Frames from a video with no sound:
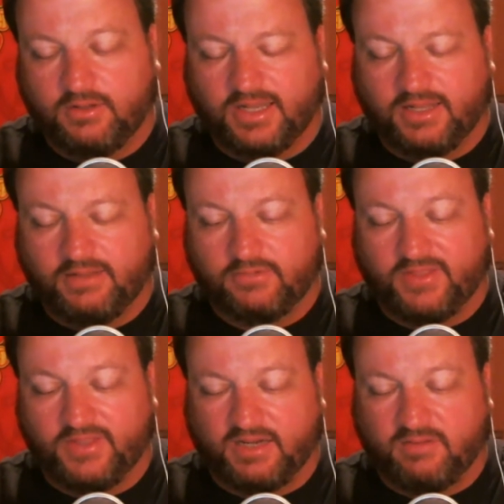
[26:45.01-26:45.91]
Well,
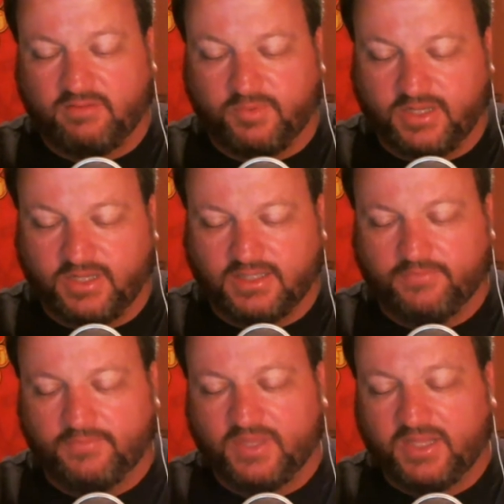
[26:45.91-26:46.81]
I think that'll be pretty
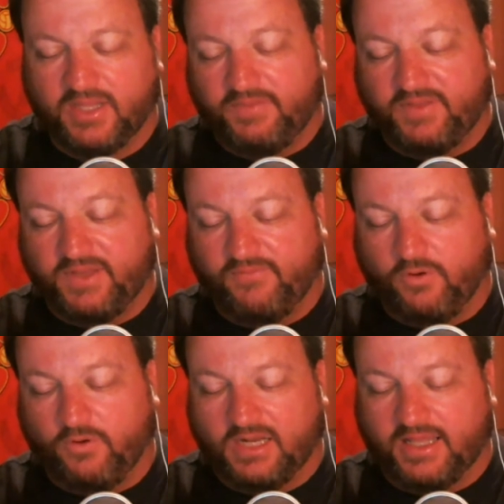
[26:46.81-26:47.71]
easy. If he
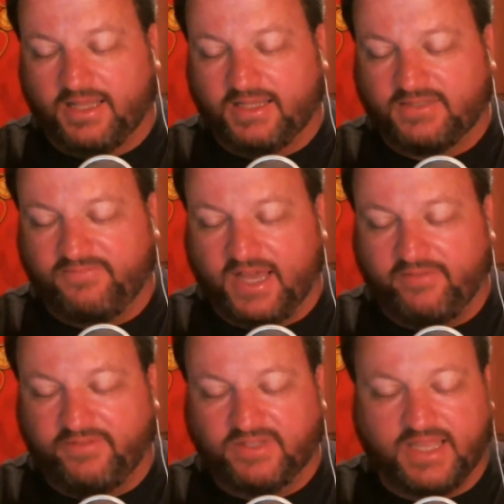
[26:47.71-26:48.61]
can form an alliance
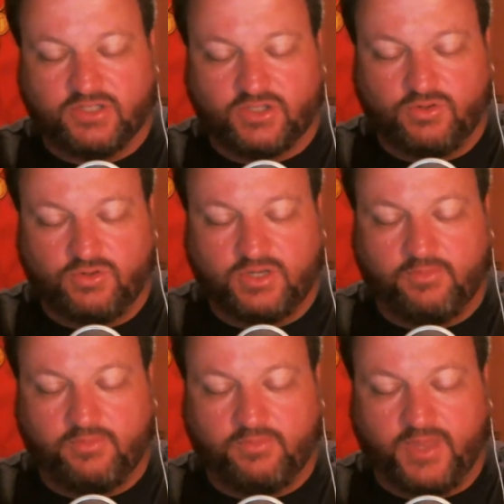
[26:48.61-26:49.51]
of 5, he's got
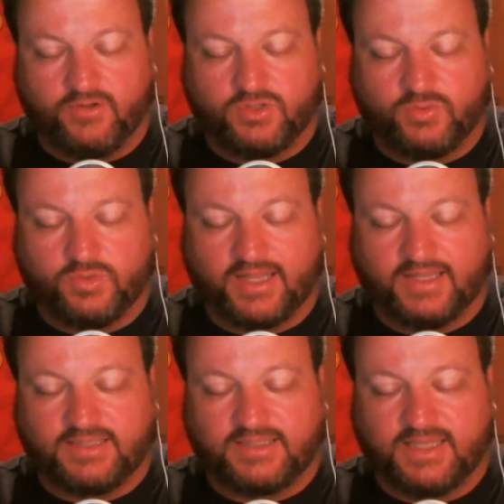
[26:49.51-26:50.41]
2 different pairs who
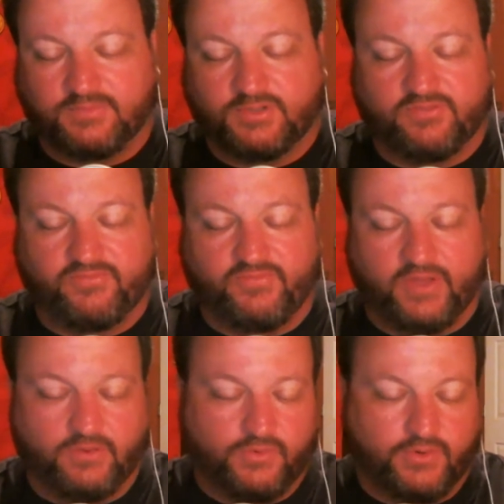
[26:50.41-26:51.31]
would like to take him to
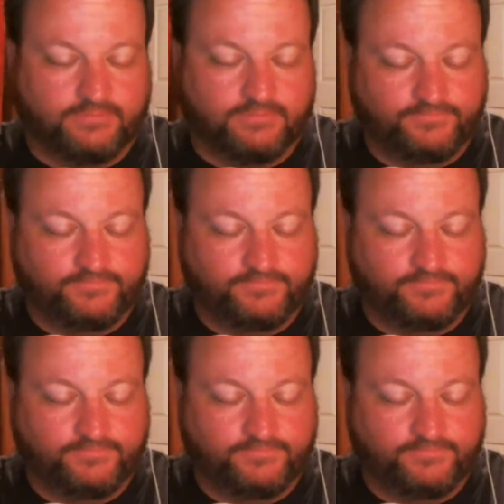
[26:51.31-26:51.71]
the final 3.